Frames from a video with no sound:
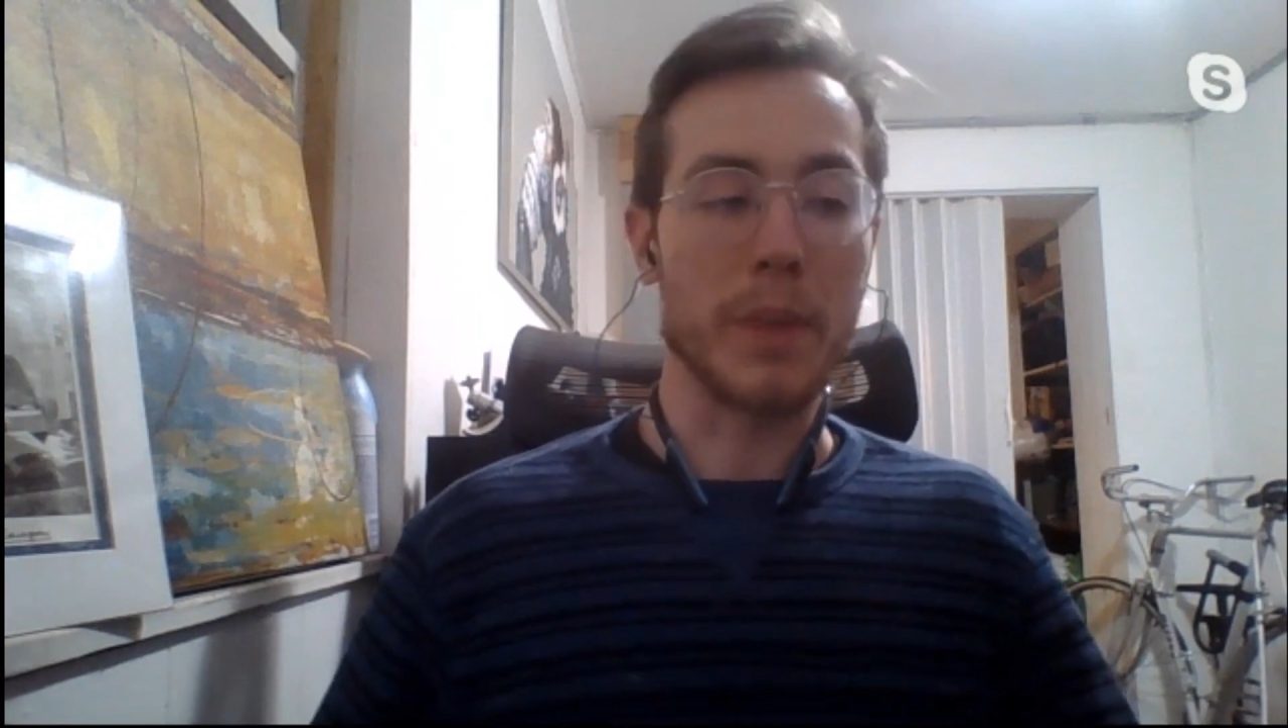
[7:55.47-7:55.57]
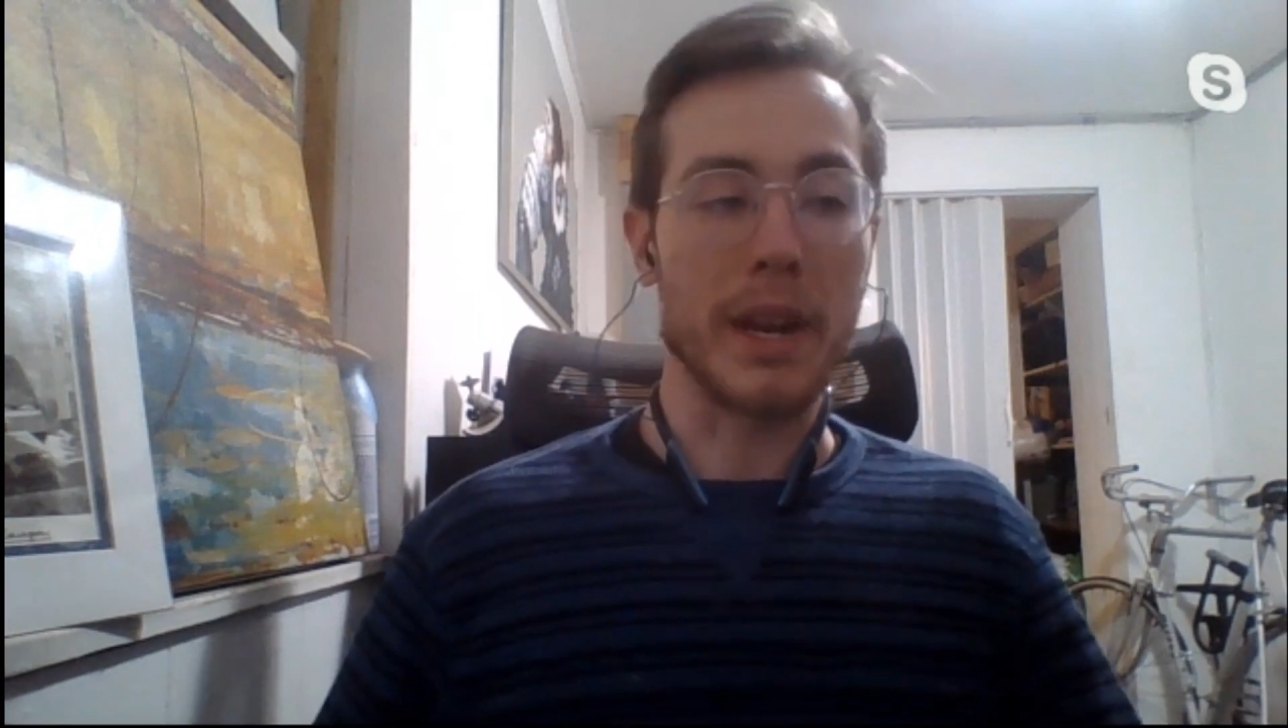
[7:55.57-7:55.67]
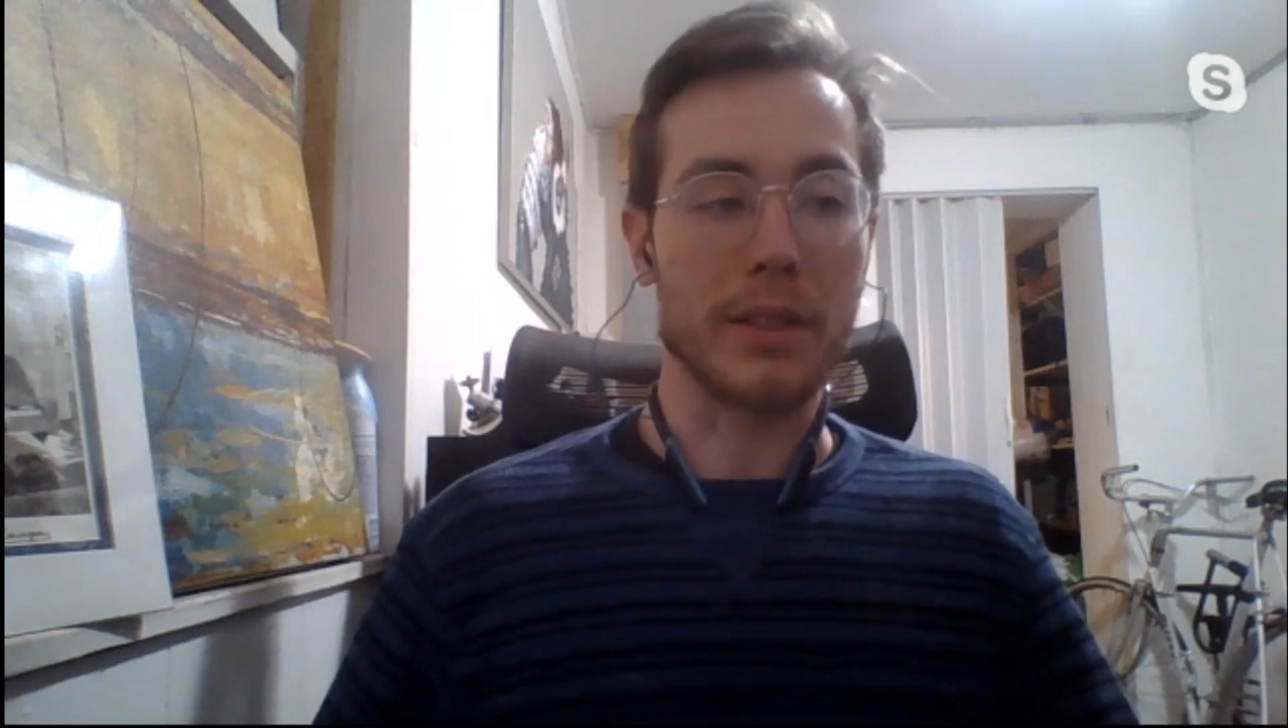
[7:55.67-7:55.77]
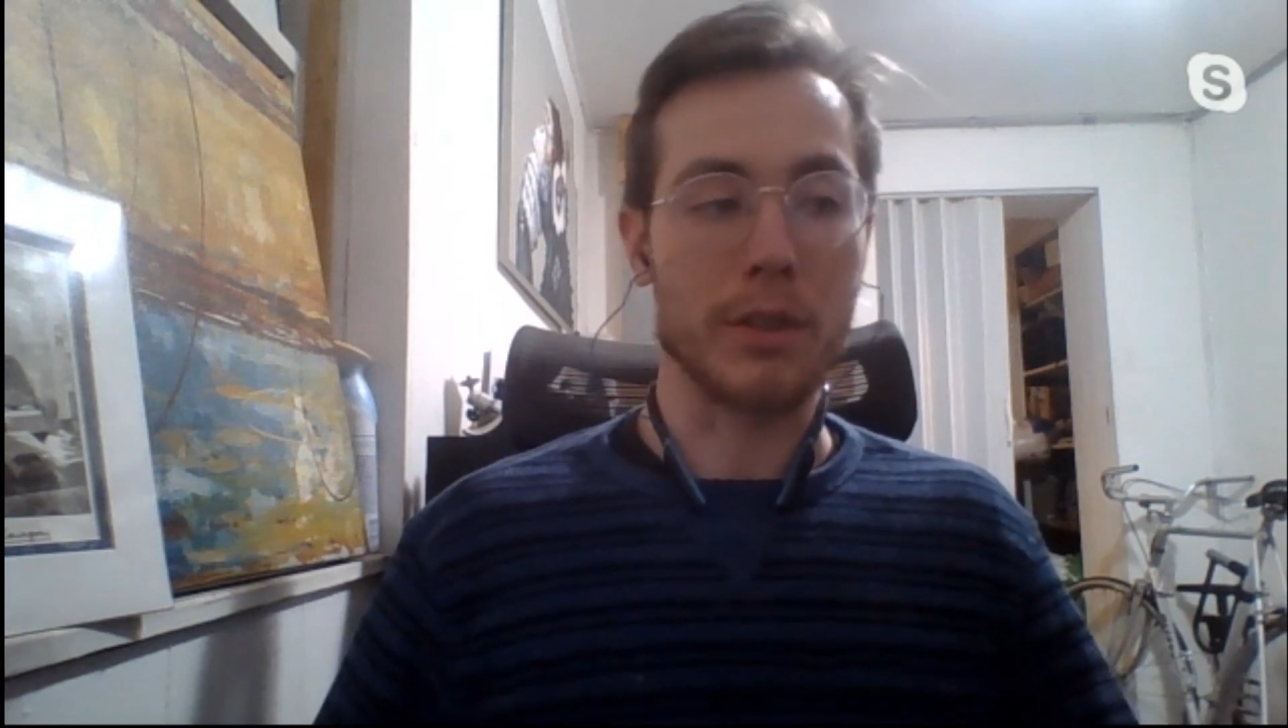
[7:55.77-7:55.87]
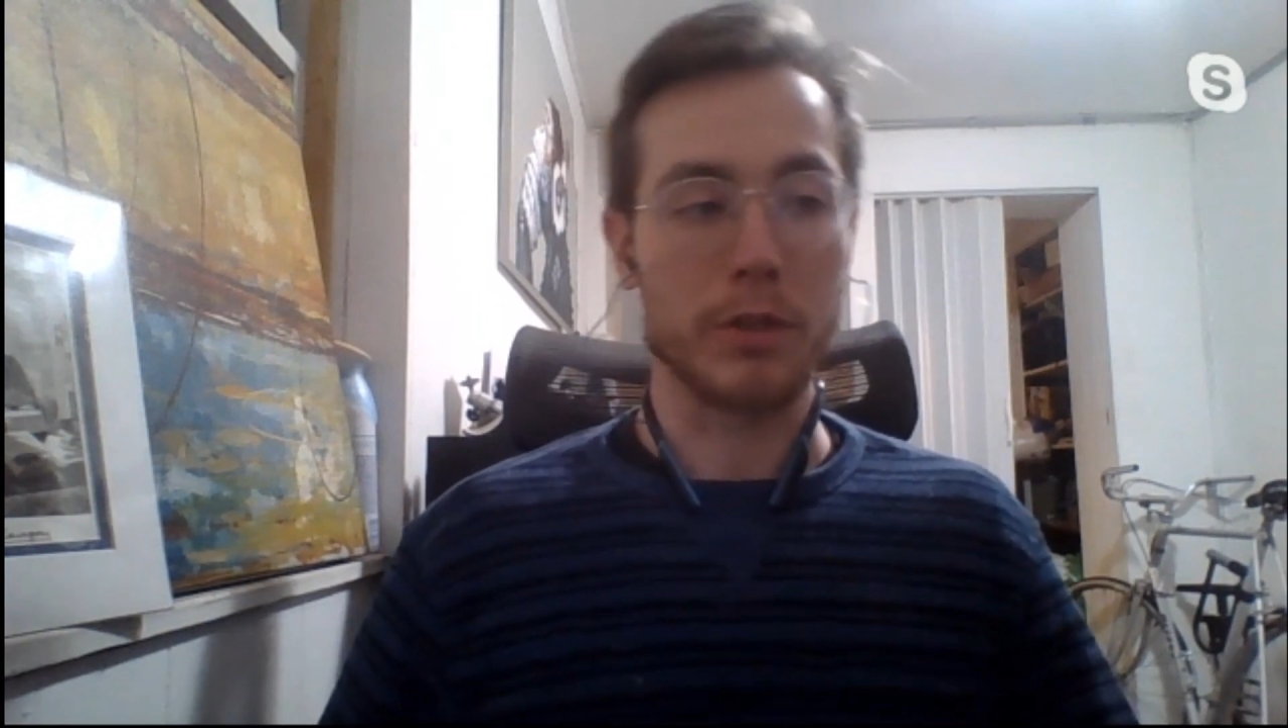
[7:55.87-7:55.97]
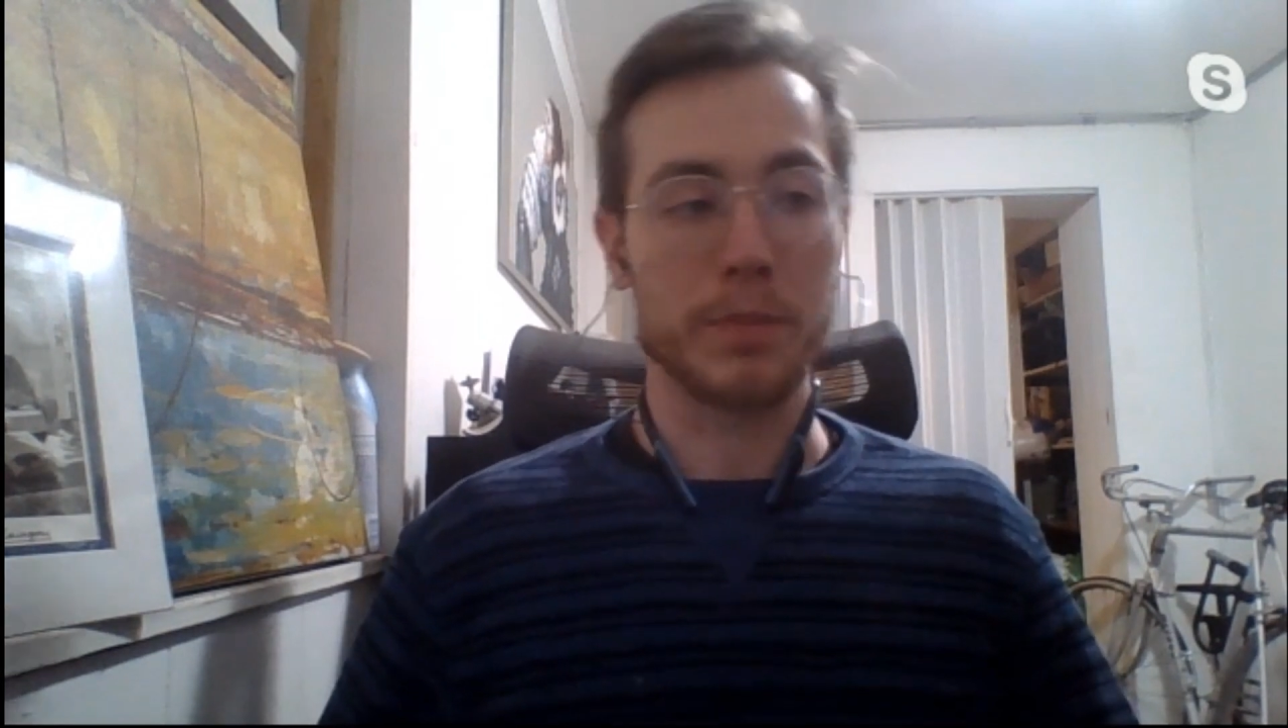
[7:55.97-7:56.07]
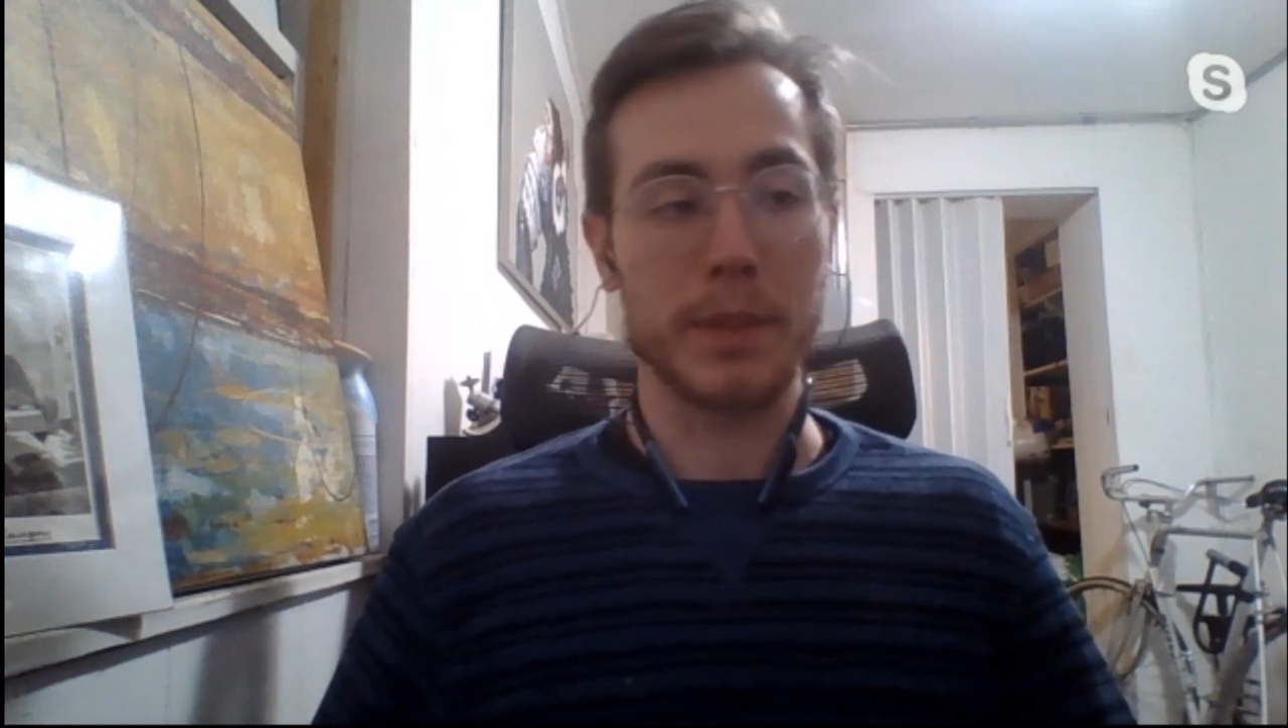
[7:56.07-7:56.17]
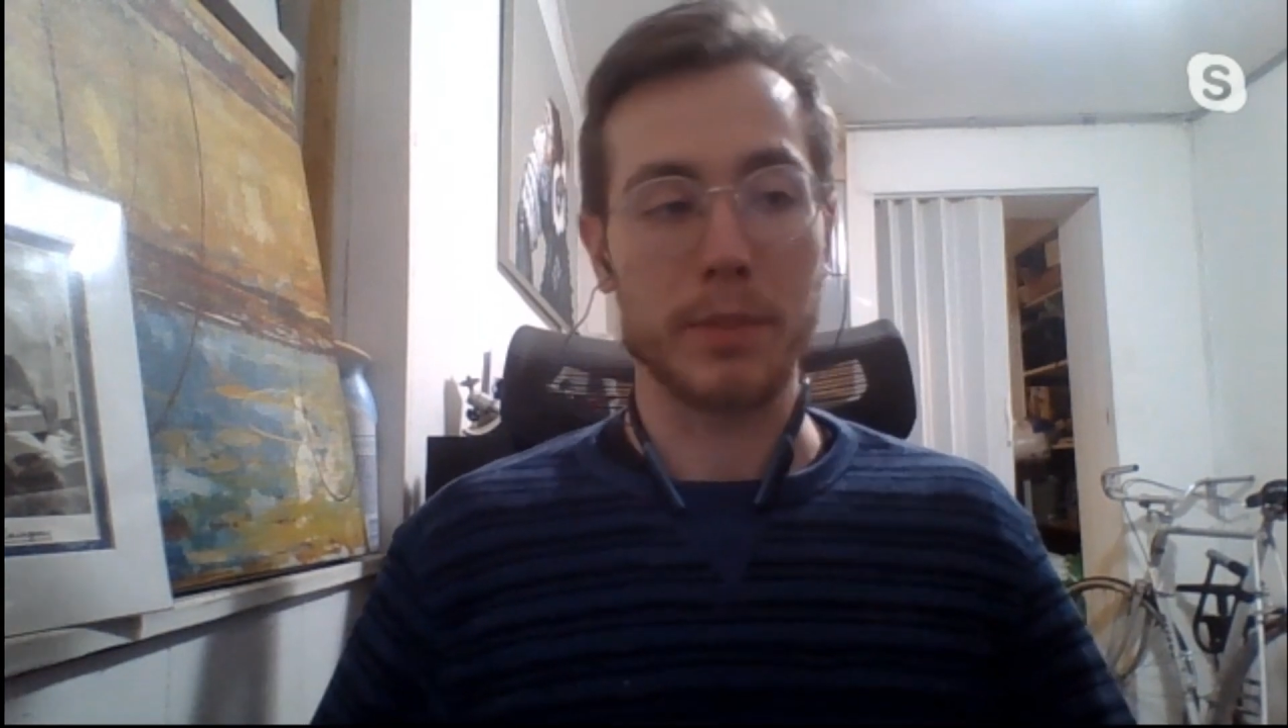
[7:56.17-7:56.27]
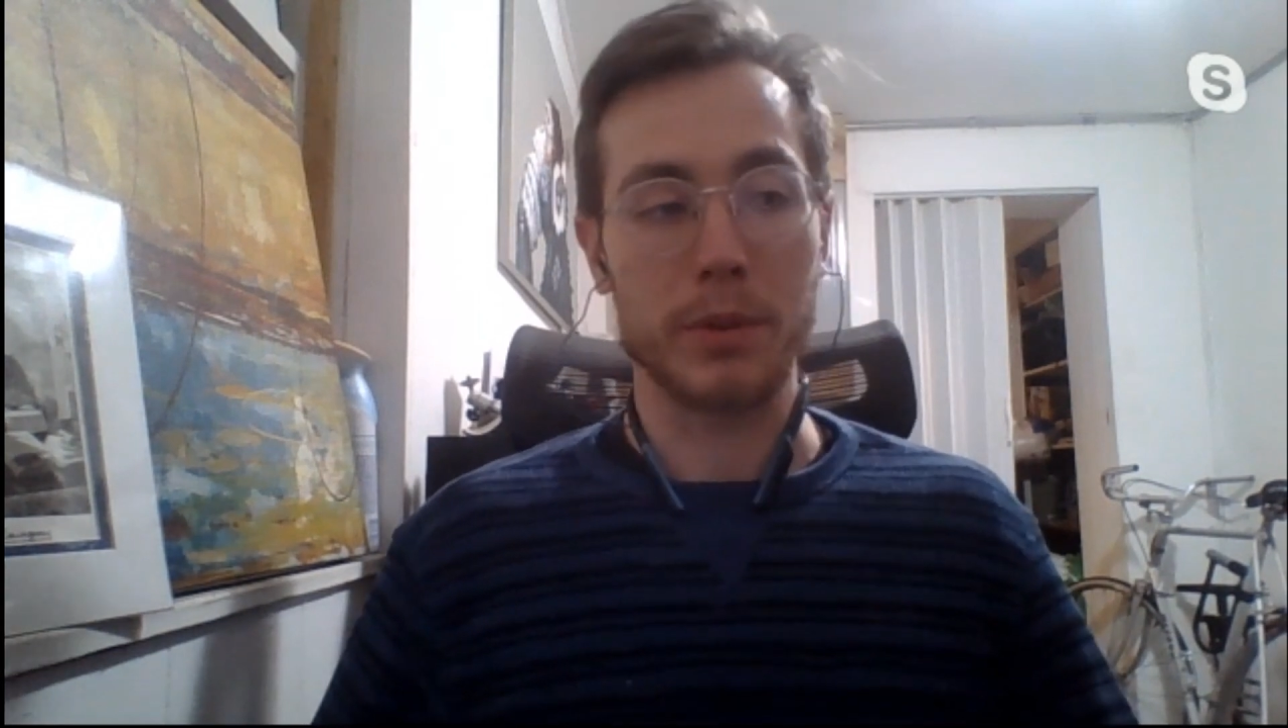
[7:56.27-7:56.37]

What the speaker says: to make those